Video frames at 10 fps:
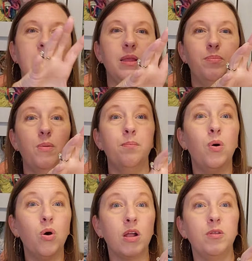and then put
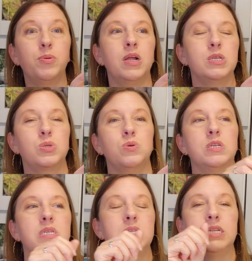more of the
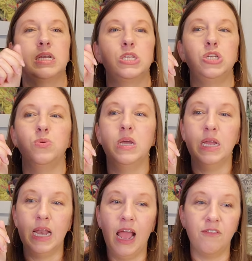Brontosauruses next to it
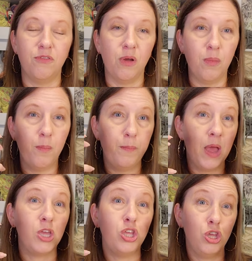and have
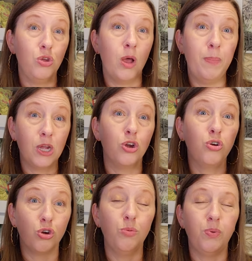a bigger
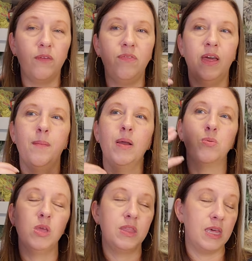group of them, I
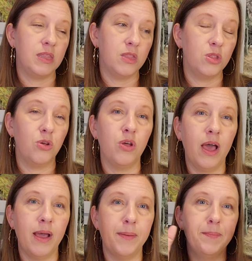really think that
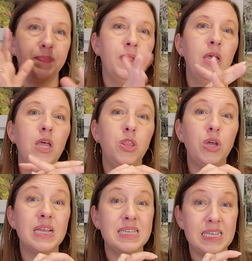they'll
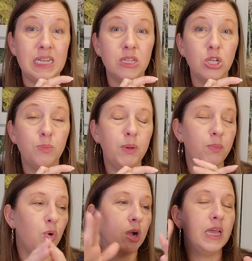get seen a little bit
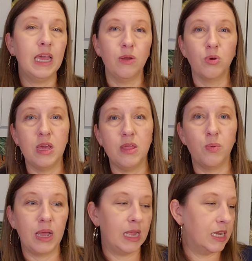more and get really the
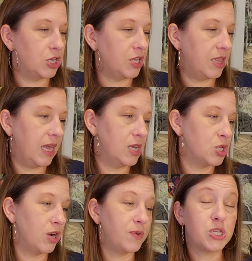recognition that they
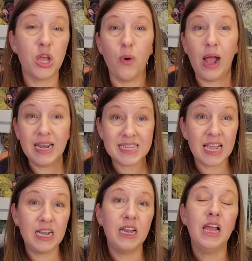deserve. So I
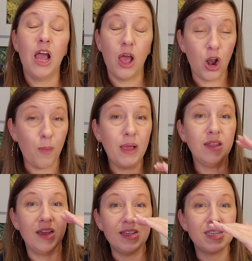decided, and on my
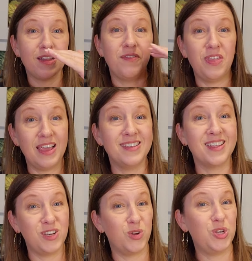list of things that
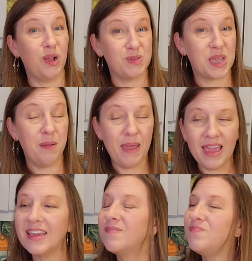I told you I was going to
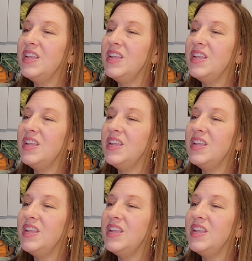make,